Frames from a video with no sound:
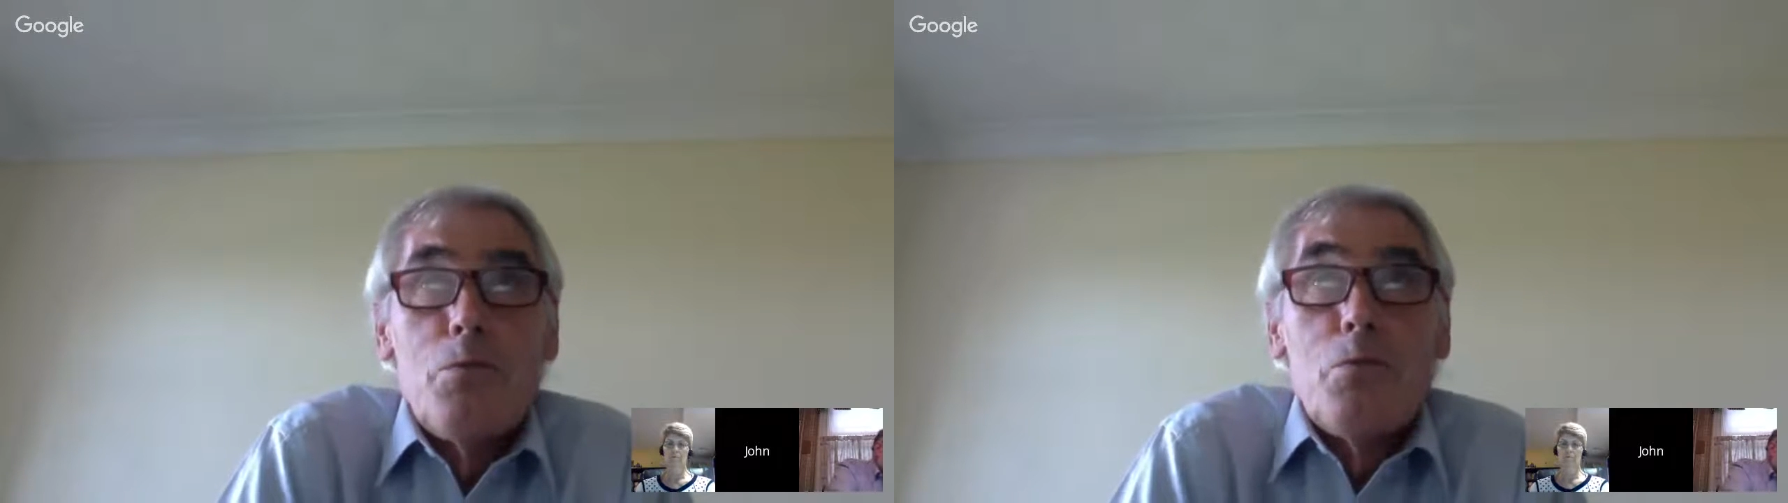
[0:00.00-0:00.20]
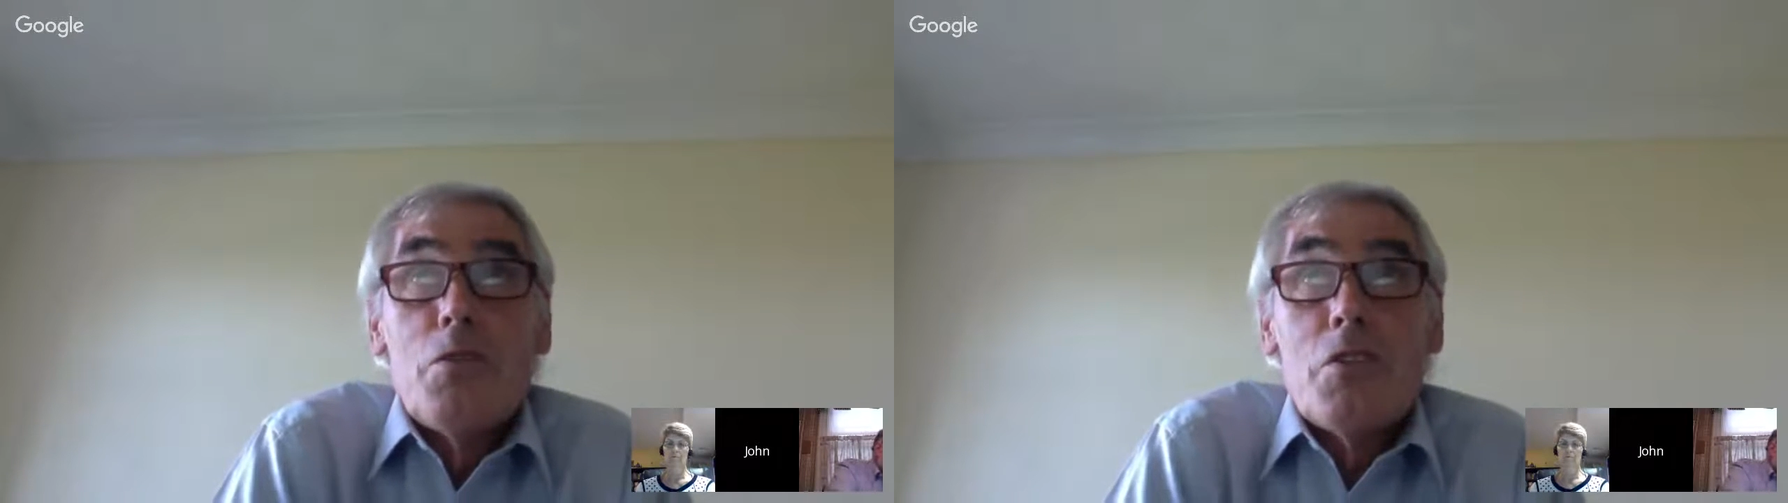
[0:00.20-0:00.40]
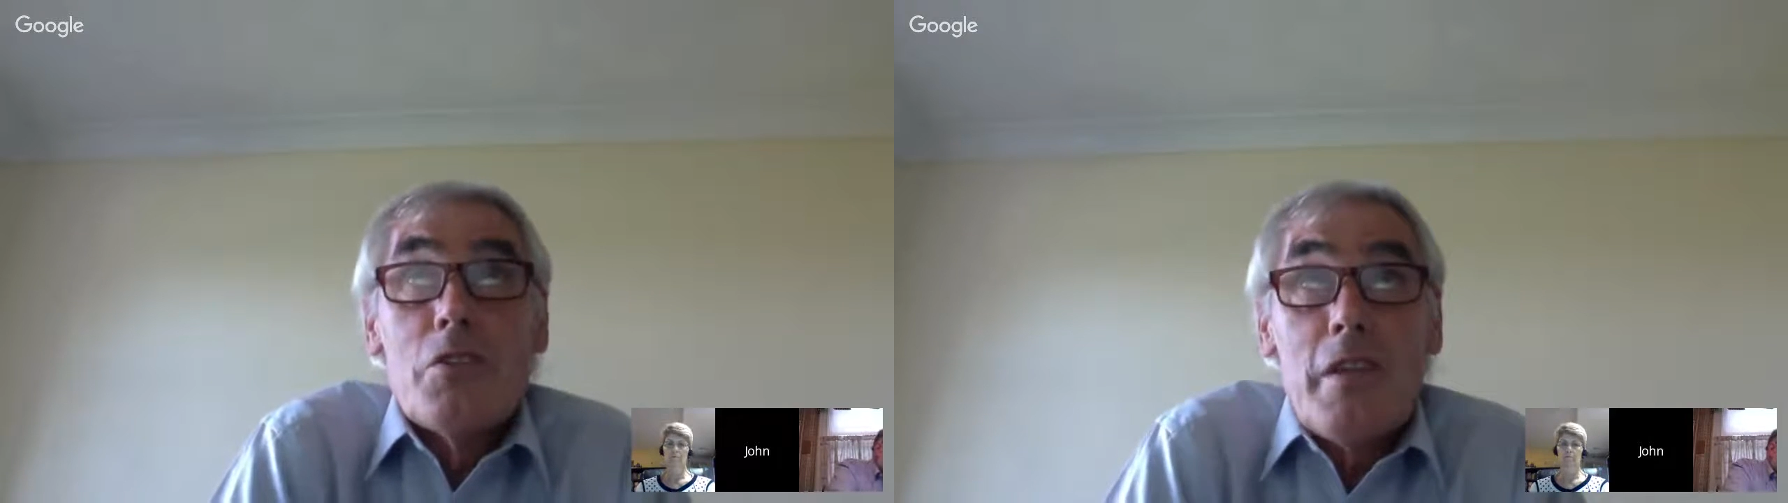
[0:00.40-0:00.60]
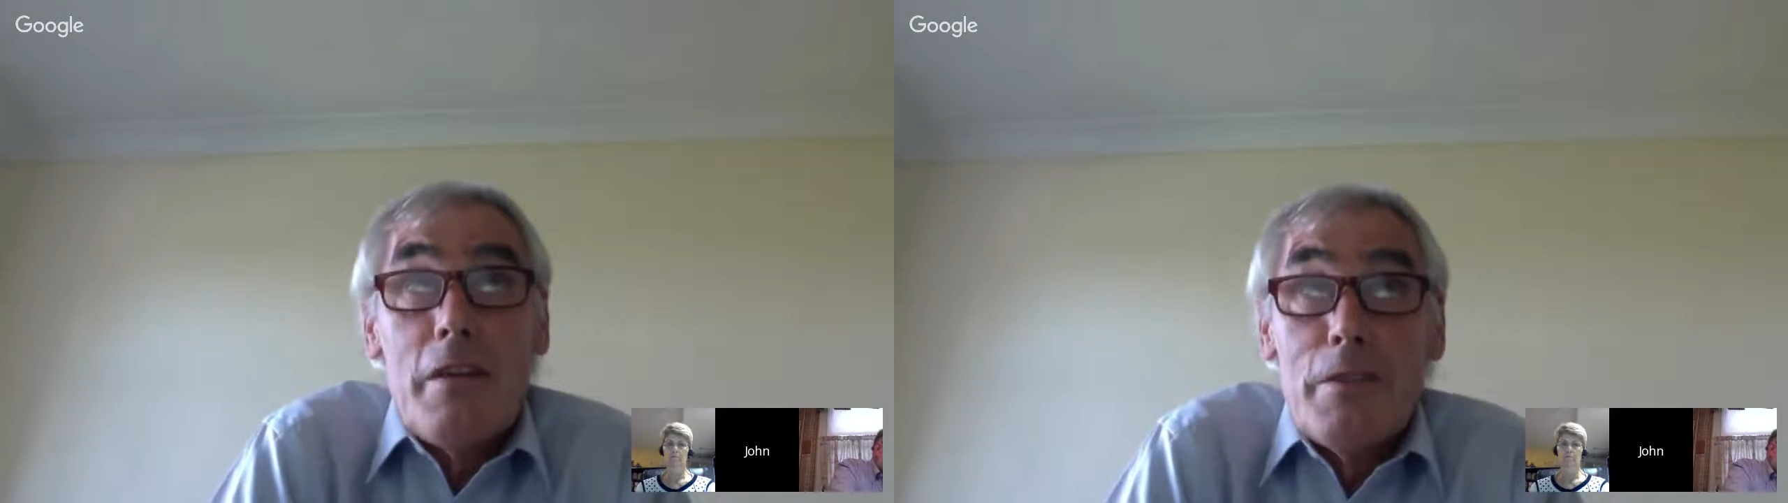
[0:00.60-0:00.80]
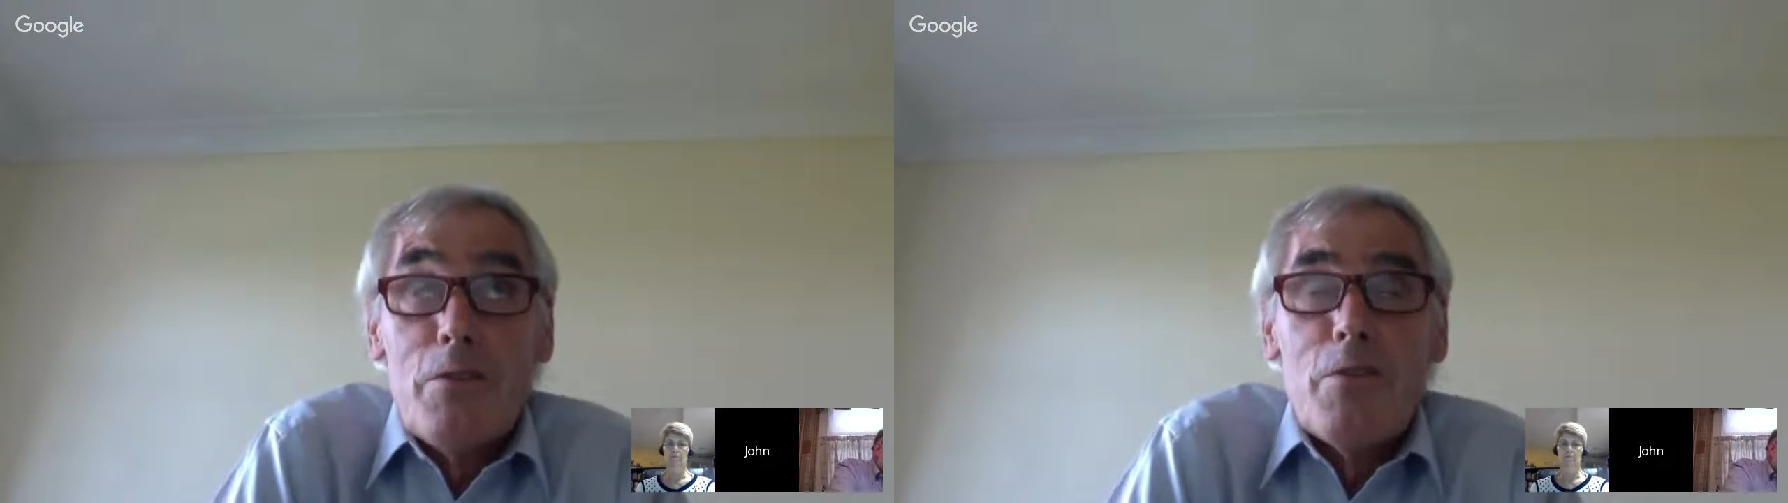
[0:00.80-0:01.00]

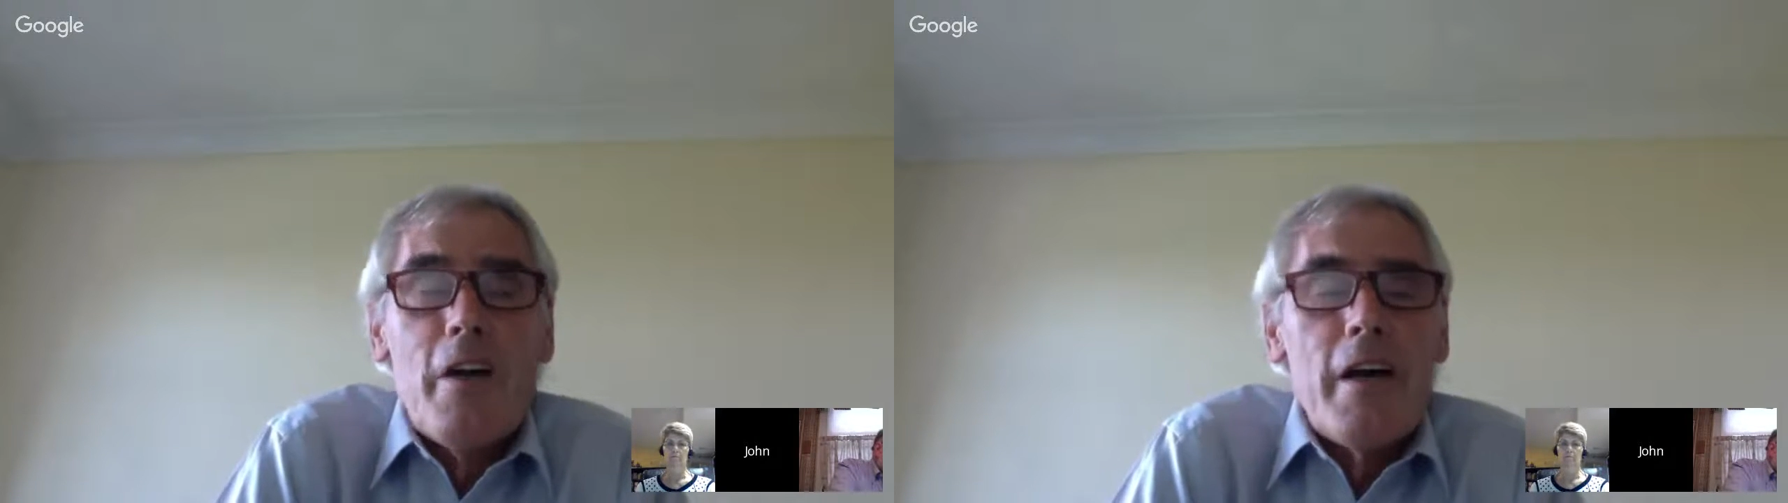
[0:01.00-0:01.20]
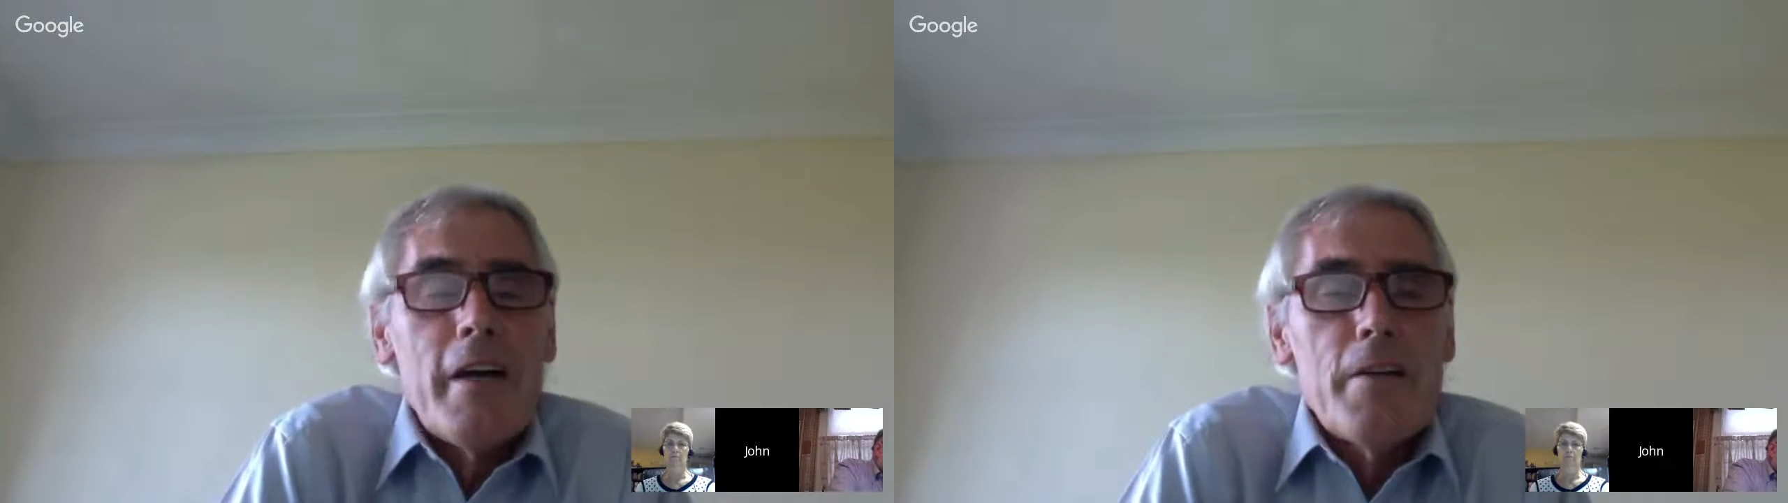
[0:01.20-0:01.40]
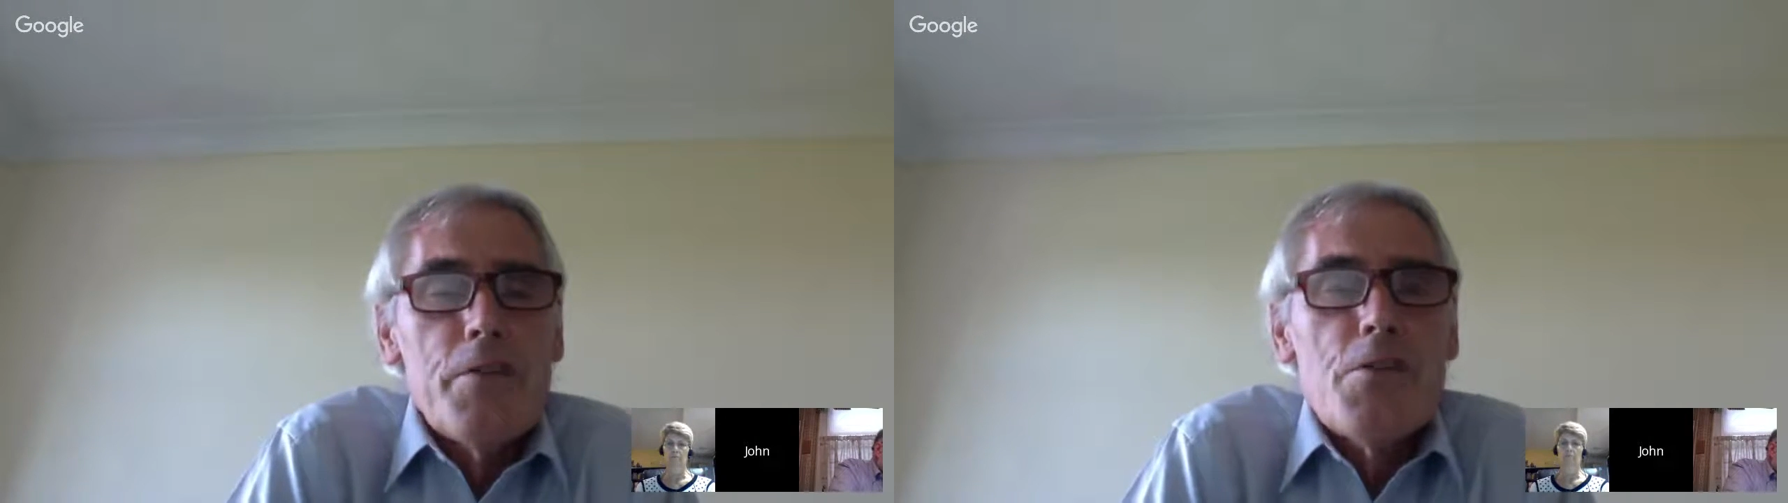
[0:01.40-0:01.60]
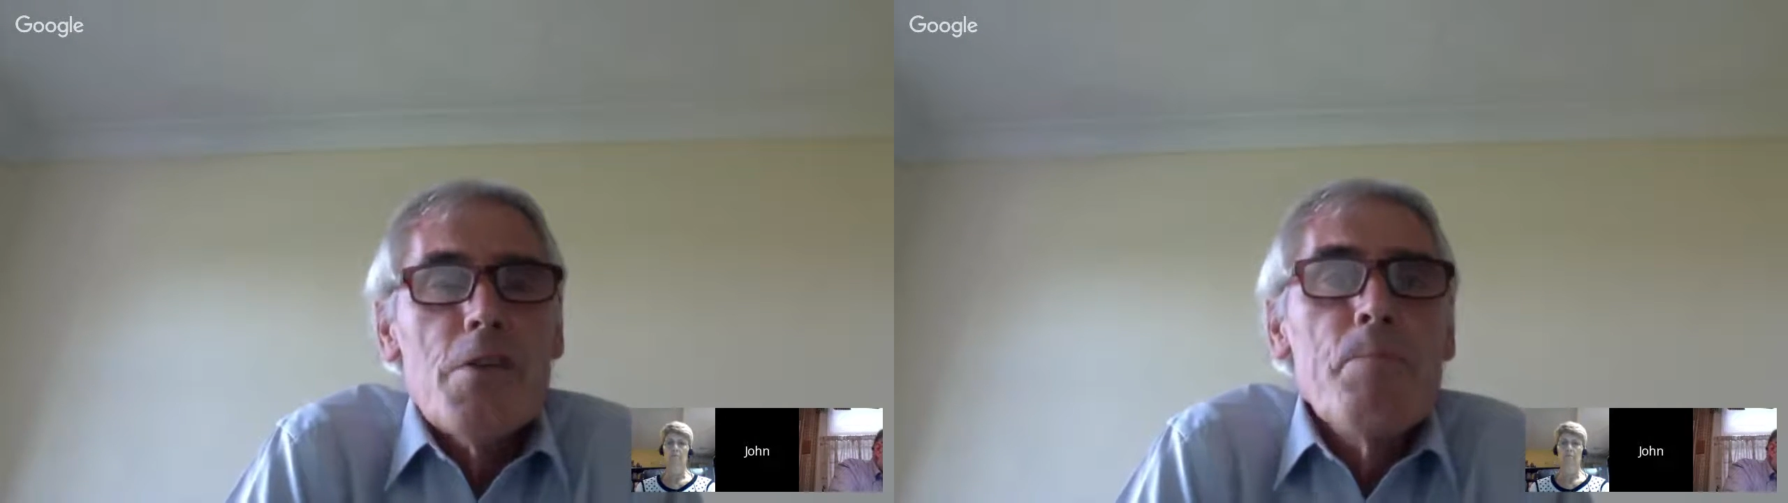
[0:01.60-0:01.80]
7 grades.